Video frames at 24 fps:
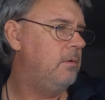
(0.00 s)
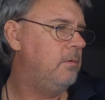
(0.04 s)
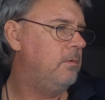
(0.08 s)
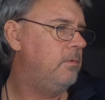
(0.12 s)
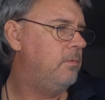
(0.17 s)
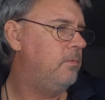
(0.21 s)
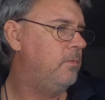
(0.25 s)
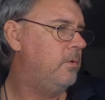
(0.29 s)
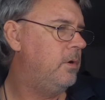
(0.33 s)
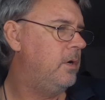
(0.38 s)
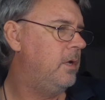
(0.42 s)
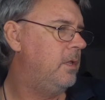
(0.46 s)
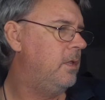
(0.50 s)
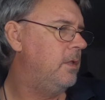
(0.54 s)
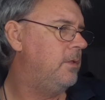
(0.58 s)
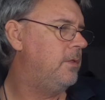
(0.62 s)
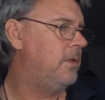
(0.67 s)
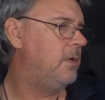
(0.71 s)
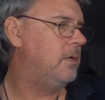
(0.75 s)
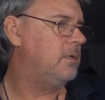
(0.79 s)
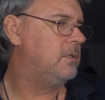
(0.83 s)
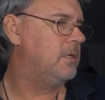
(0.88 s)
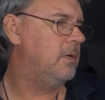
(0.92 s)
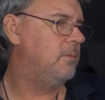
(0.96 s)
One other
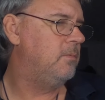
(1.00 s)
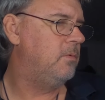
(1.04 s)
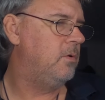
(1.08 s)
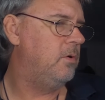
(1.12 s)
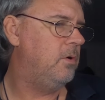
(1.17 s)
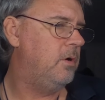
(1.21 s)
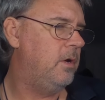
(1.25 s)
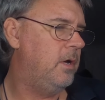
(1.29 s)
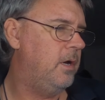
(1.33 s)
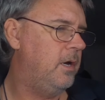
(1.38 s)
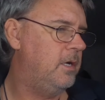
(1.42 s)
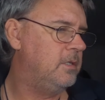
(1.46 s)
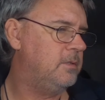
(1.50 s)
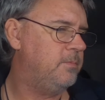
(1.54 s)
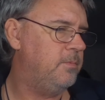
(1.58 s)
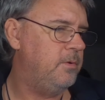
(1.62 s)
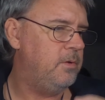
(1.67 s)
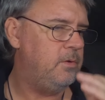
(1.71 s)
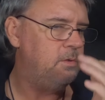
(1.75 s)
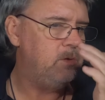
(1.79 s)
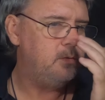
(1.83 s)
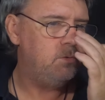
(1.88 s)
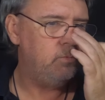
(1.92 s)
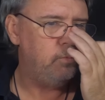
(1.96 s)
thing some guy asked me
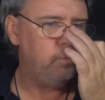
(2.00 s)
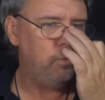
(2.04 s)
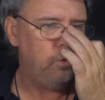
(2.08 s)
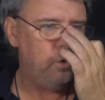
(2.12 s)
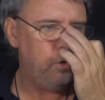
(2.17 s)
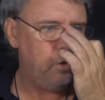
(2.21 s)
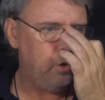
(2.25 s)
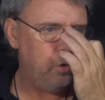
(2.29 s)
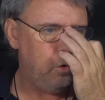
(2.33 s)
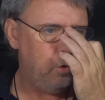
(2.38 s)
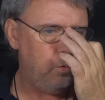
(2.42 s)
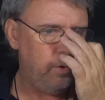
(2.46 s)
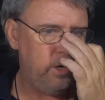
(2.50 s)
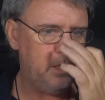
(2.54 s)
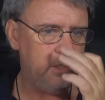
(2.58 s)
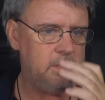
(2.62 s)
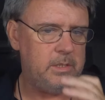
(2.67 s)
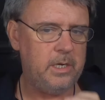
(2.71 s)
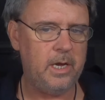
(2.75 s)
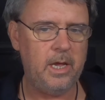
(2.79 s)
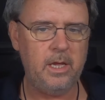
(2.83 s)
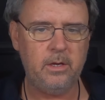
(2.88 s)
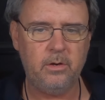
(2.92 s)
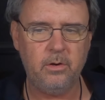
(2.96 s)
is what I always
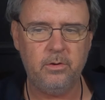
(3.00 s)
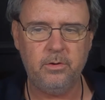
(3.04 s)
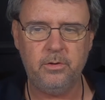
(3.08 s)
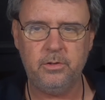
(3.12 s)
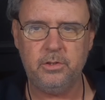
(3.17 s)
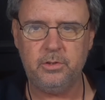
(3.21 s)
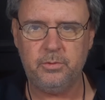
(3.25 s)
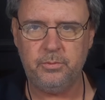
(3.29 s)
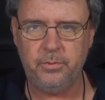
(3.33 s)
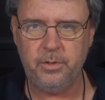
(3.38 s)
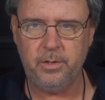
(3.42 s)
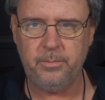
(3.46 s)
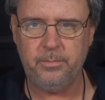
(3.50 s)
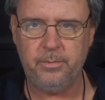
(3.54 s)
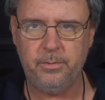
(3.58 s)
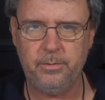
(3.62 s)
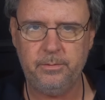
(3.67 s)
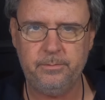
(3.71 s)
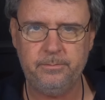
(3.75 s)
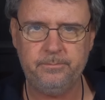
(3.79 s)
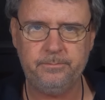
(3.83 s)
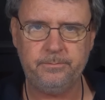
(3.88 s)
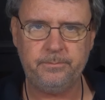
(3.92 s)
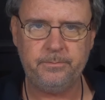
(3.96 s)
take on a trip.
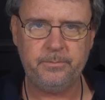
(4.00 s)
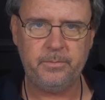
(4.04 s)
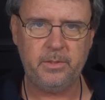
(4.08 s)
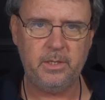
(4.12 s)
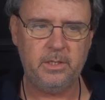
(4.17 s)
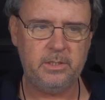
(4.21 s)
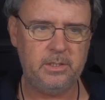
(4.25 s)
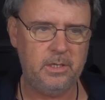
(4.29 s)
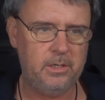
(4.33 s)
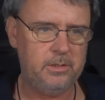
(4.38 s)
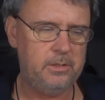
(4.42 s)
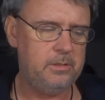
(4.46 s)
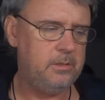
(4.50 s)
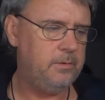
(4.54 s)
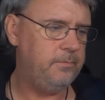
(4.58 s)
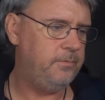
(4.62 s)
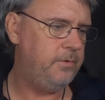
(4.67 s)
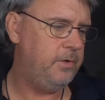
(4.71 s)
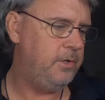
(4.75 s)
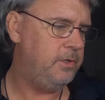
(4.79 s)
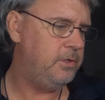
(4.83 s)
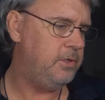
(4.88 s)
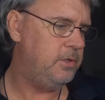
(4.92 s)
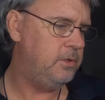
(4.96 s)
So just to
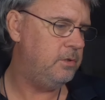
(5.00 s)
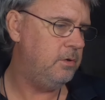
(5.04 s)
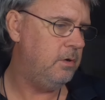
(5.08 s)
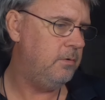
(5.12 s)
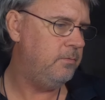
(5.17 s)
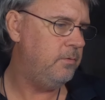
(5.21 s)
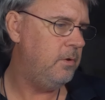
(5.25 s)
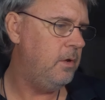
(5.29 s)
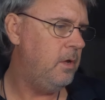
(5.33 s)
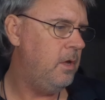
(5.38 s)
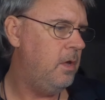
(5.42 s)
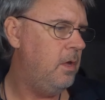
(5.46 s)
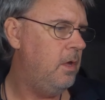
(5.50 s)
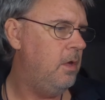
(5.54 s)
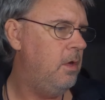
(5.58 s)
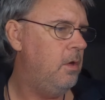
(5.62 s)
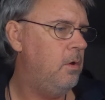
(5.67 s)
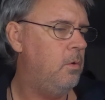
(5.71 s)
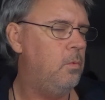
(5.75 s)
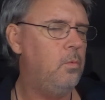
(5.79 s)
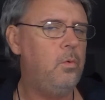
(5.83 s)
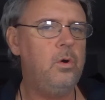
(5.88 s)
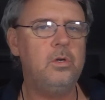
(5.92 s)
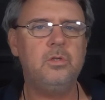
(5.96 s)
finish this off,
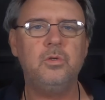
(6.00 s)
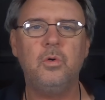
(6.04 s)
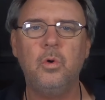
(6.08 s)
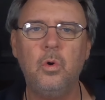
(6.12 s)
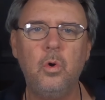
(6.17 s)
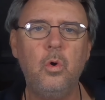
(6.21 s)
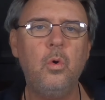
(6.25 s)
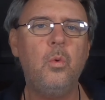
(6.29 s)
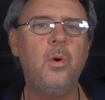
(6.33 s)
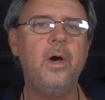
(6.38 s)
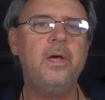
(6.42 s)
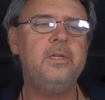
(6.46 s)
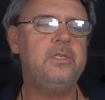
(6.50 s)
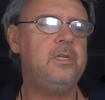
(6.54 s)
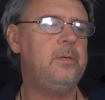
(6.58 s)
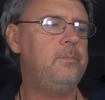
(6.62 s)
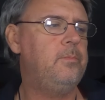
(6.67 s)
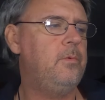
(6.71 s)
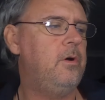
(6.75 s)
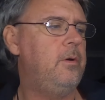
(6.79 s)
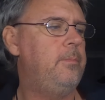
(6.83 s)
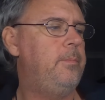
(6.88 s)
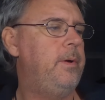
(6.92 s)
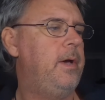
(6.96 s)
what's always in
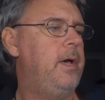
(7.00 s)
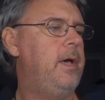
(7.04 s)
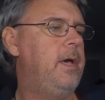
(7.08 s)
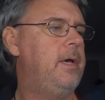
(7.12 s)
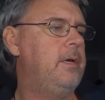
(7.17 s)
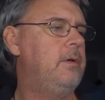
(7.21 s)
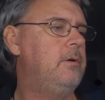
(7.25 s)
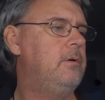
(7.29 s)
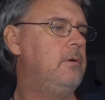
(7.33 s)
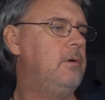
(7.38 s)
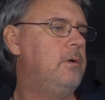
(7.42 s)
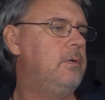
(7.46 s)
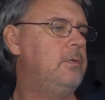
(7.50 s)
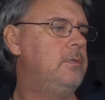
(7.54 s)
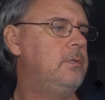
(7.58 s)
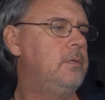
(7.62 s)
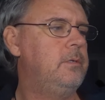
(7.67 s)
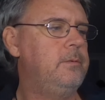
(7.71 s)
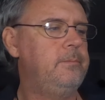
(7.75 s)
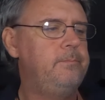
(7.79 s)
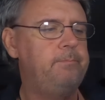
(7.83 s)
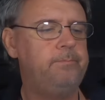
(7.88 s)
my bag, guys?